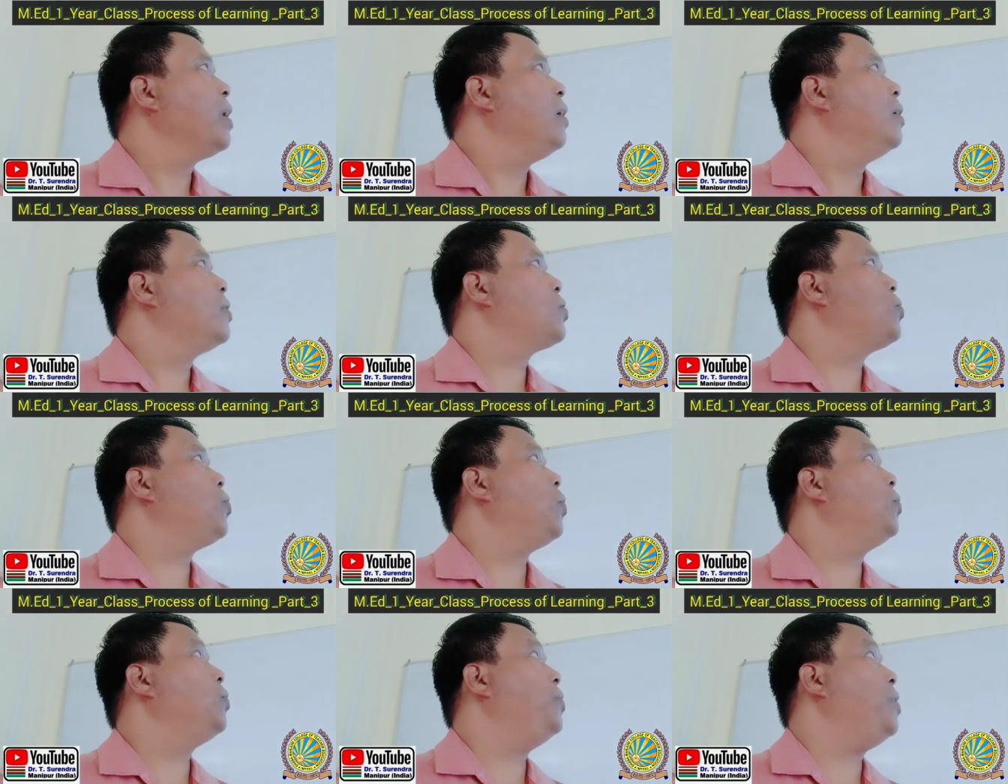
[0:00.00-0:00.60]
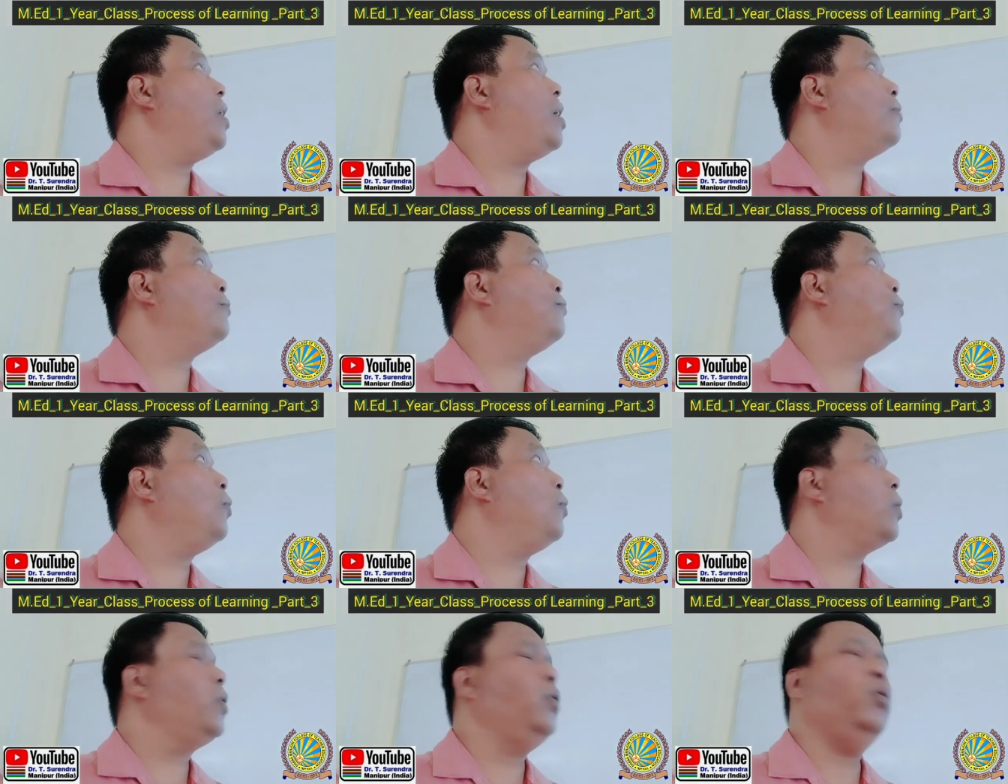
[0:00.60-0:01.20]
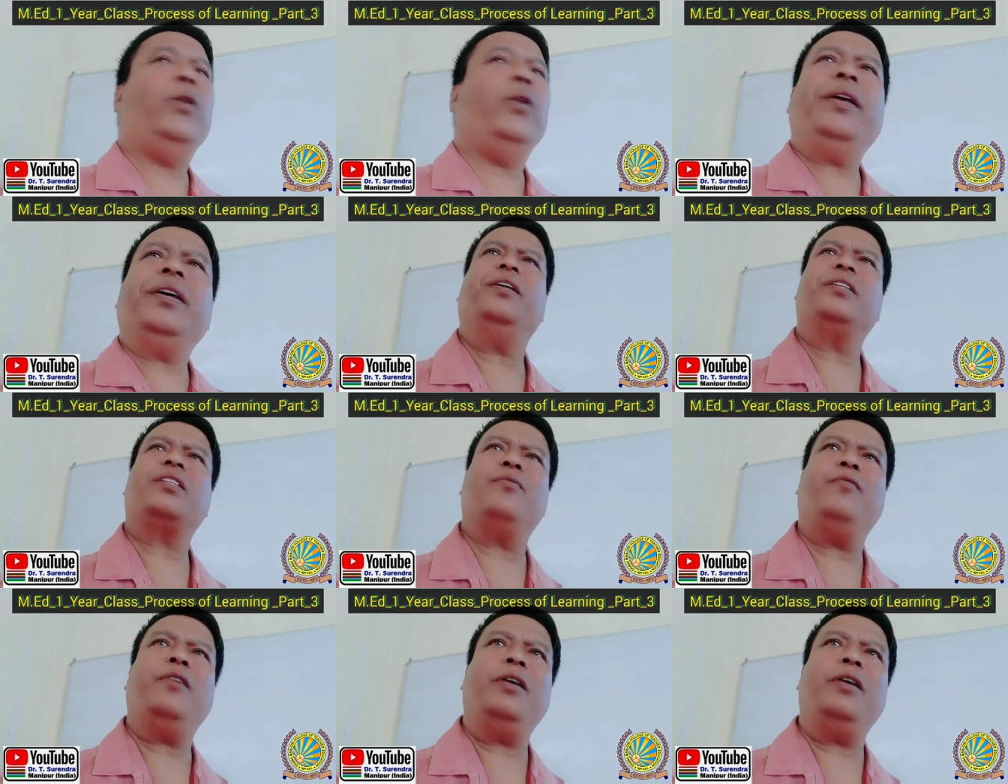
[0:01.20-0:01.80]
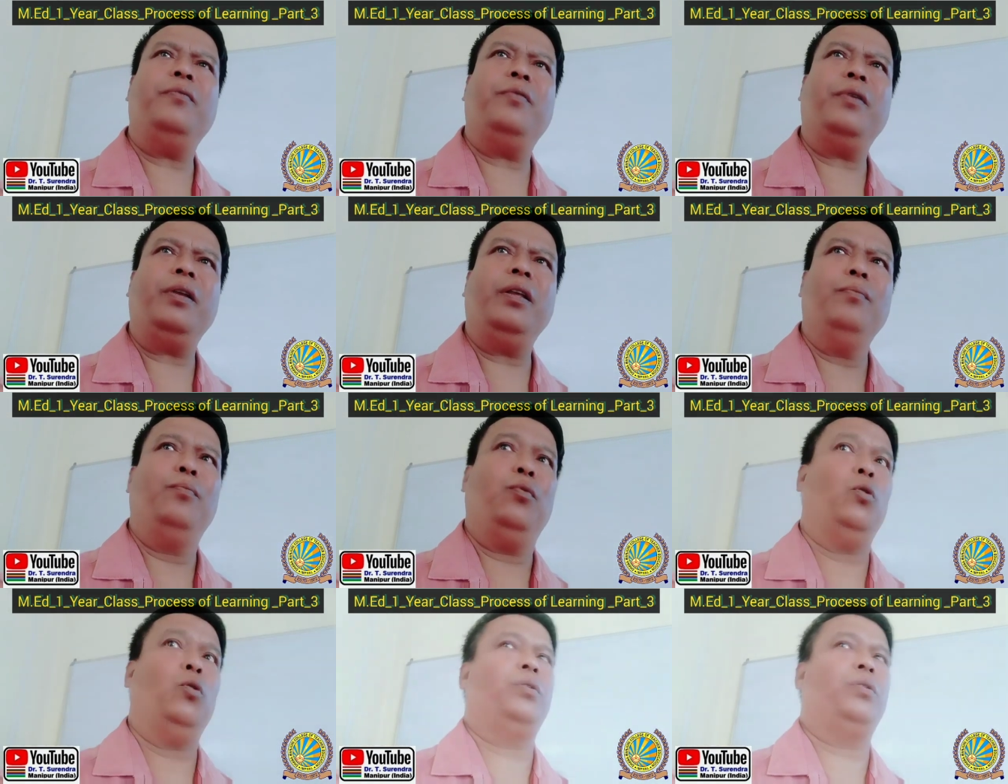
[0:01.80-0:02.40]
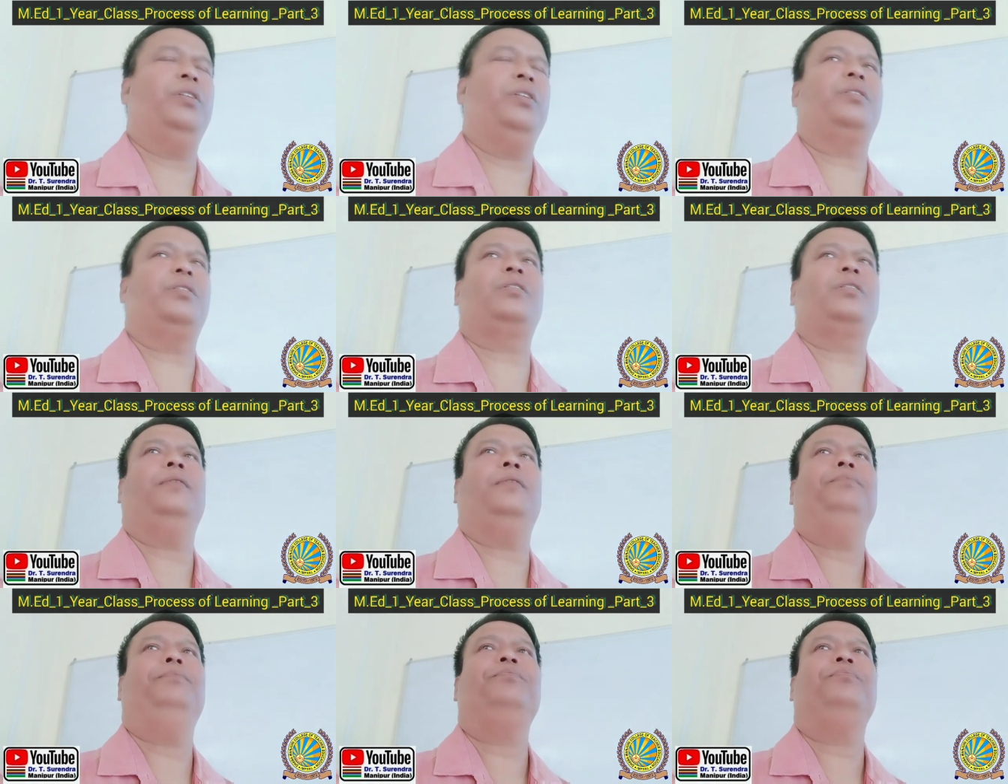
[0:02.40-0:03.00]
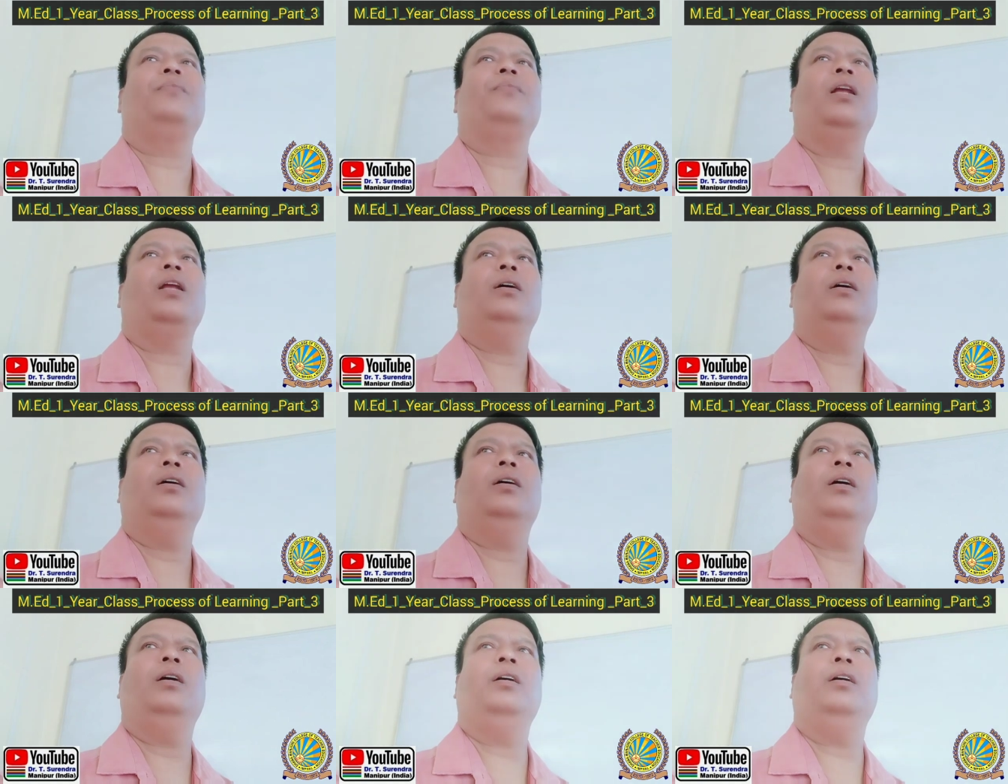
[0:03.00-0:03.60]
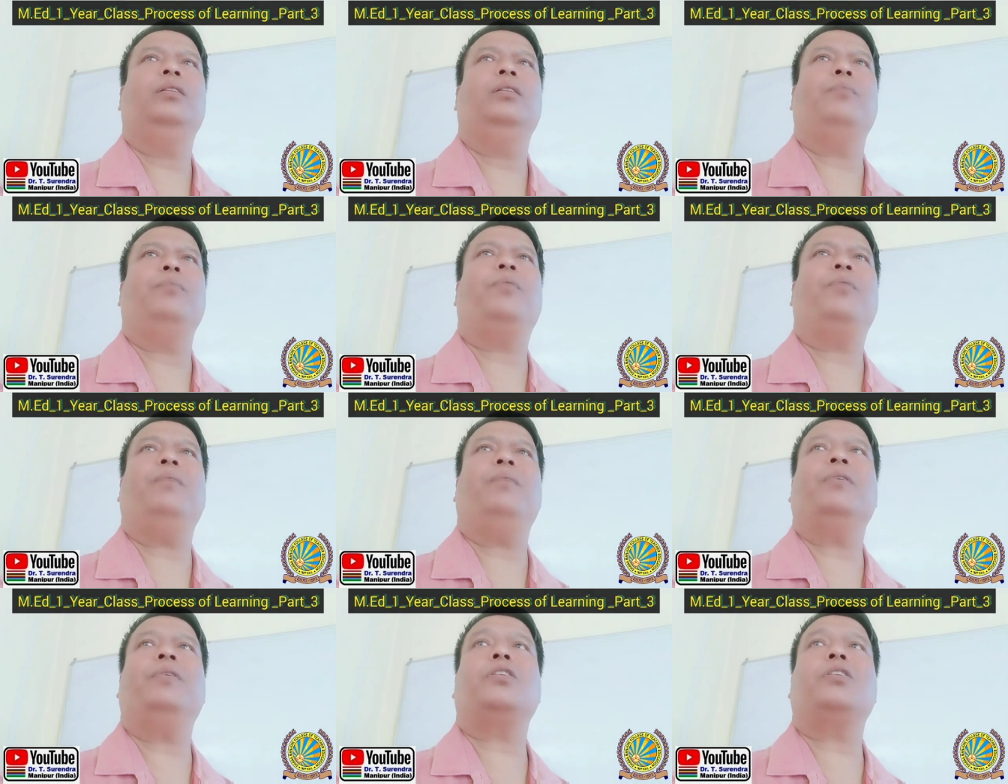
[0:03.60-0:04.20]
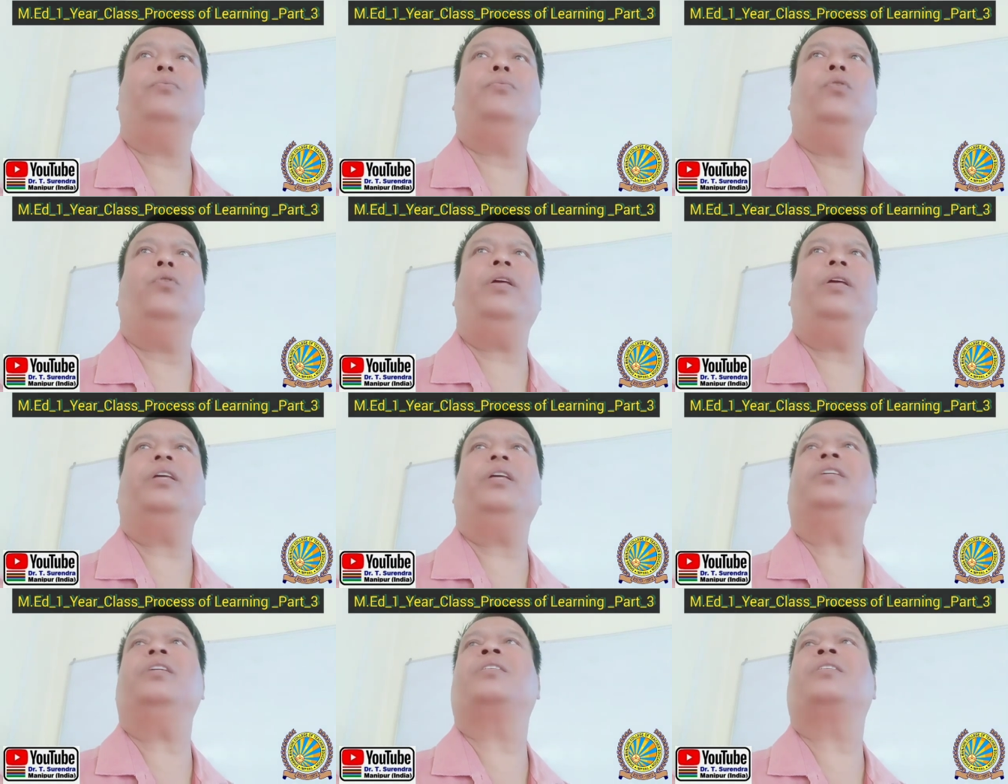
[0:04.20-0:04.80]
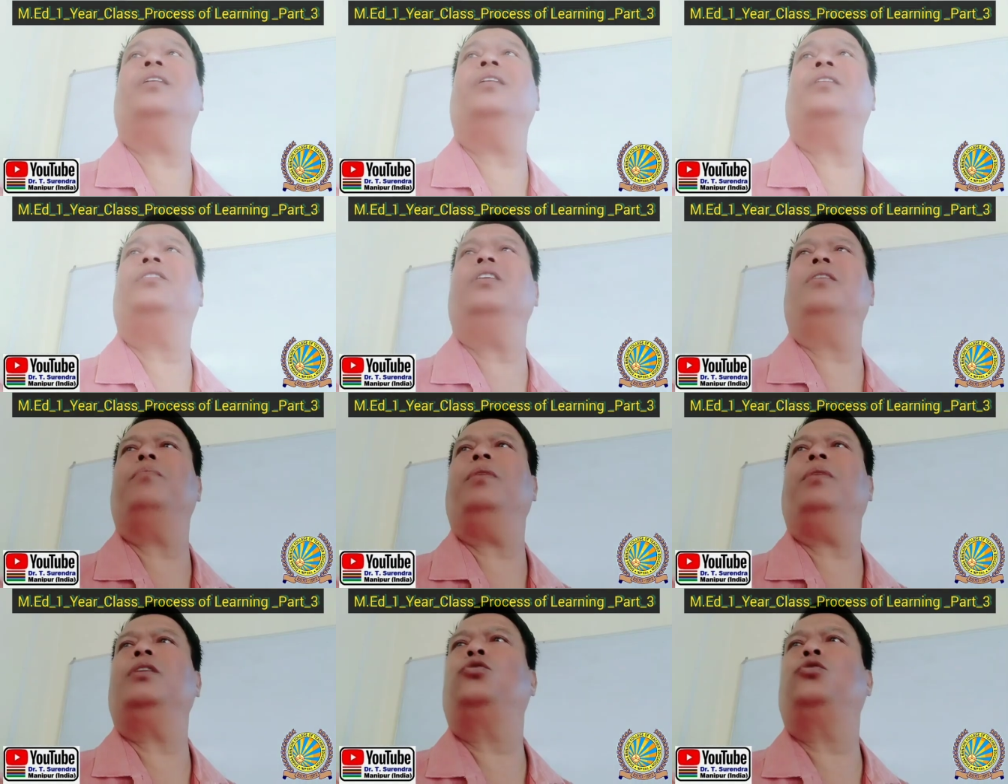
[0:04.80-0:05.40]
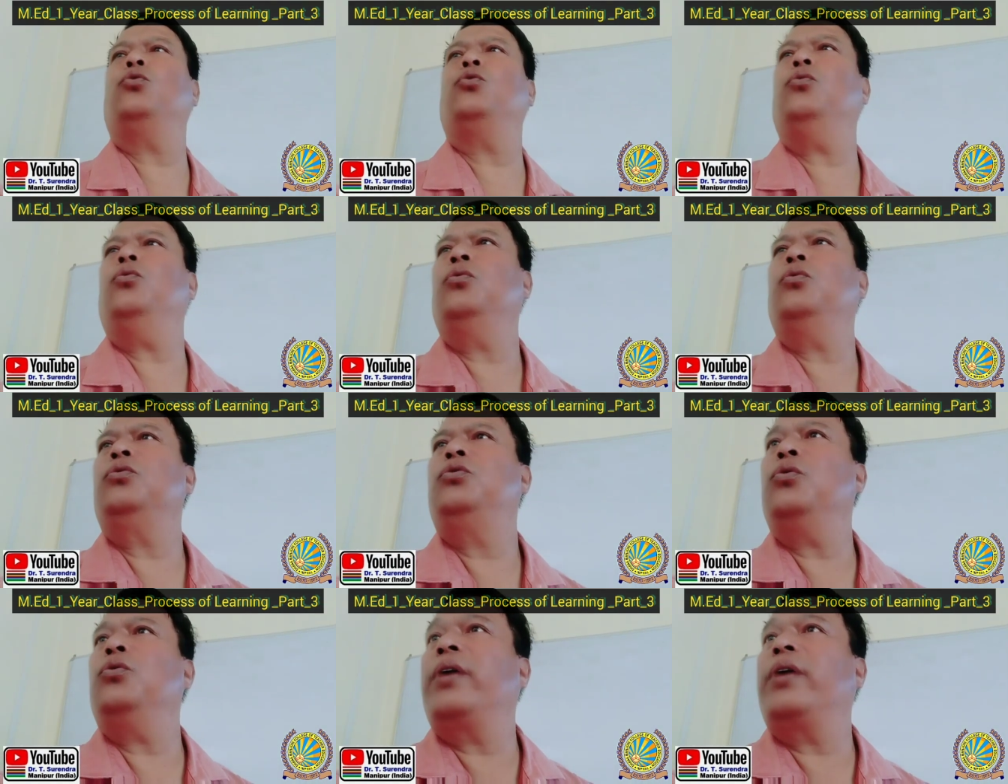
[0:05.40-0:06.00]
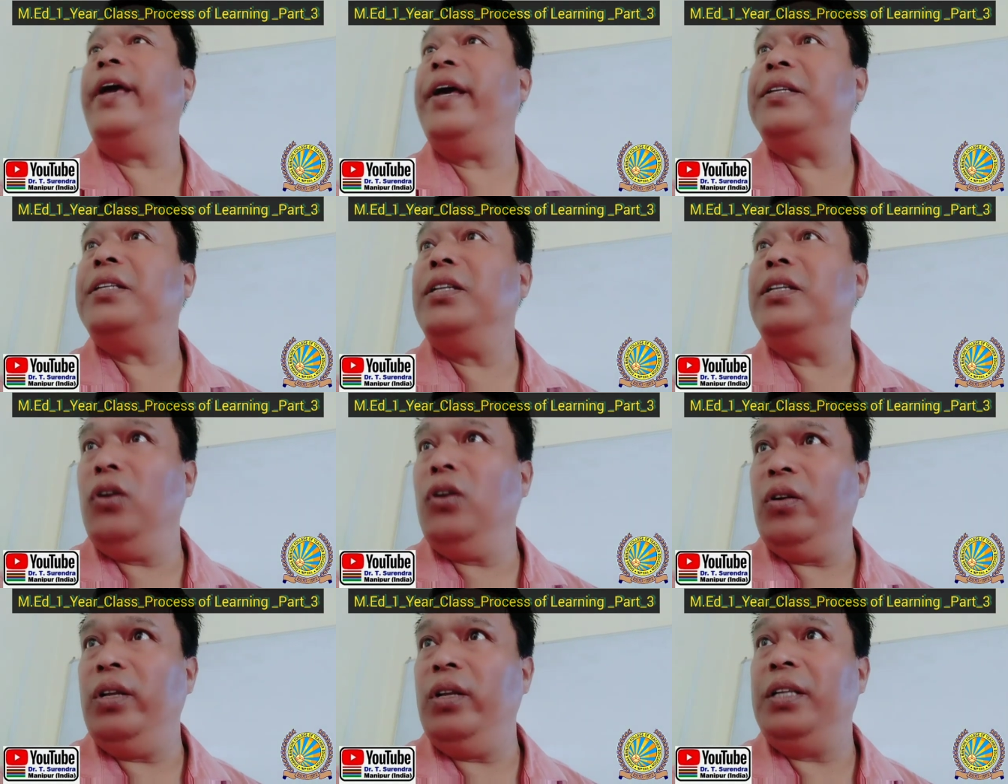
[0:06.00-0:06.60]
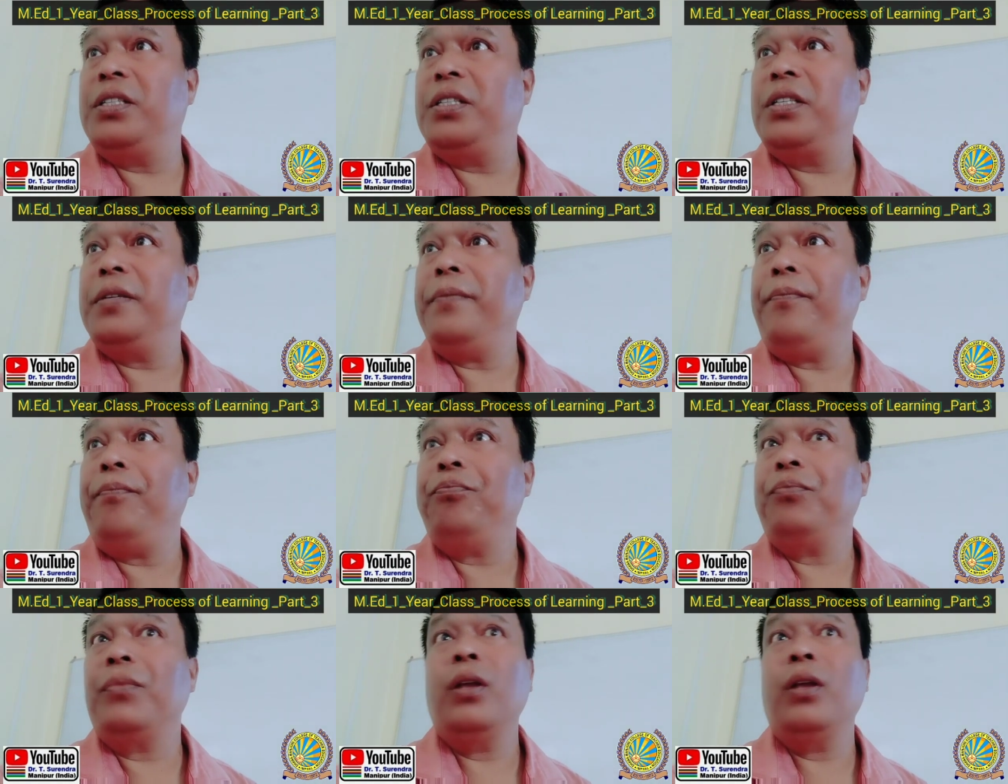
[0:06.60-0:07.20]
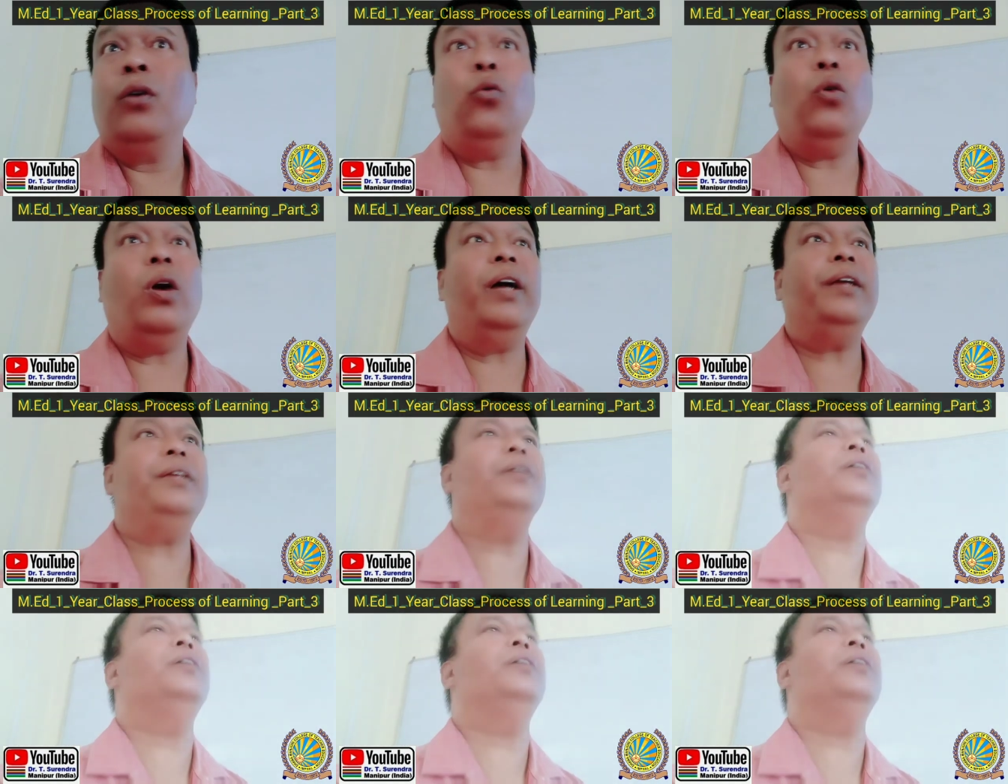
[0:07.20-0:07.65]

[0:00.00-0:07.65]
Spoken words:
so therefore knowing is very, very important. The purpose of knowing is nothing but to get the knowledge. Why?